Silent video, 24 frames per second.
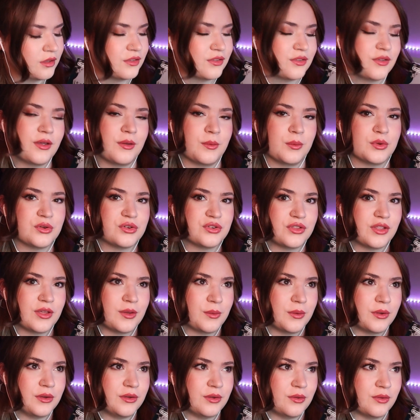So I wish they
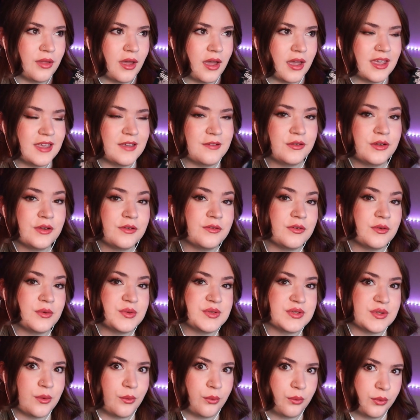would do that, even if it
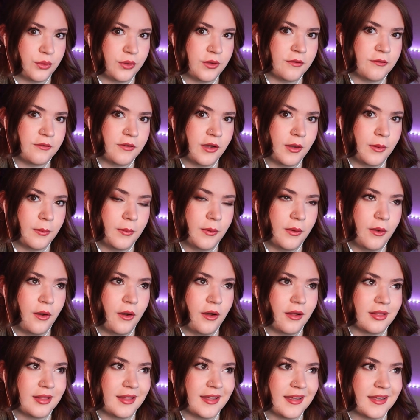was only available
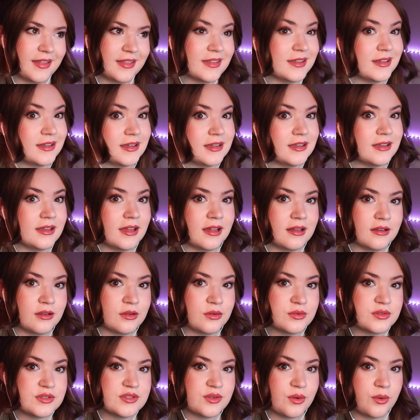on like the
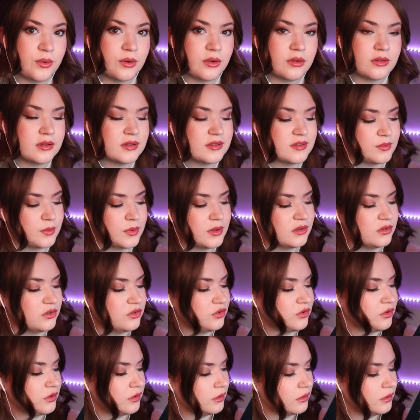Nintendo store on the
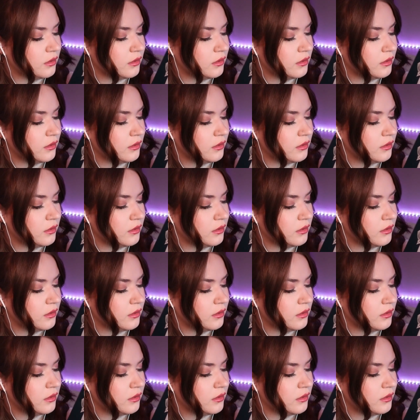Switch.